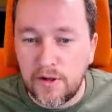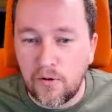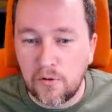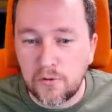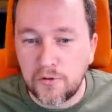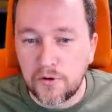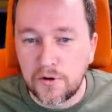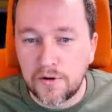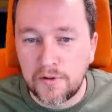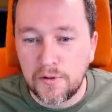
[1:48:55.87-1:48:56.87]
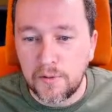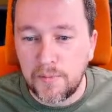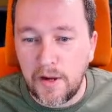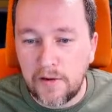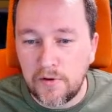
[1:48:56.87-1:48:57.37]
holder.
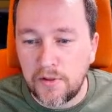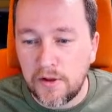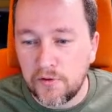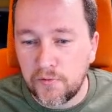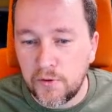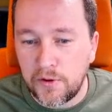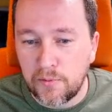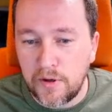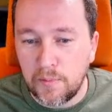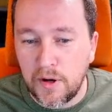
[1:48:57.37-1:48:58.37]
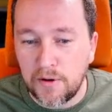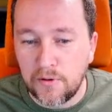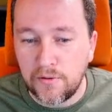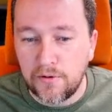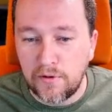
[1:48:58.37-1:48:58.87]
Everything is fully 3D
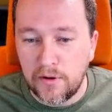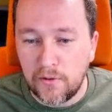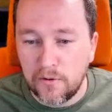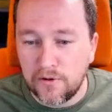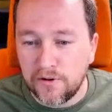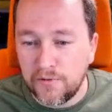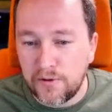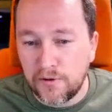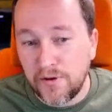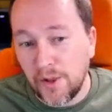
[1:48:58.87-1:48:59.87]
modeled in order to develop